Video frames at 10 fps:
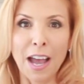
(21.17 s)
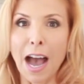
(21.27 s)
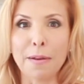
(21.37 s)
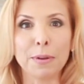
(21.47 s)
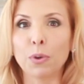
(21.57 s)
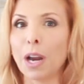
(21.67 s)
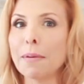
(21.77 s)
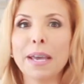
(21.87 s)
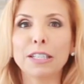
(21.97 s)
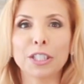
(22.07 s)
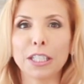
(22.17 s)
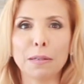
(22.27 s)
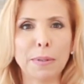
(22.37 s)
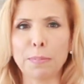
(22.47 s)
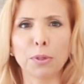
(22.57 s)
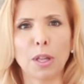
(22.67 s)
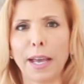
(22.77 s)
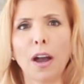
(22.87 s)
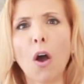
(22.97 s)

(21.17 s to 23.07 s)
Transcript: I mean, when I make chicken, people are like,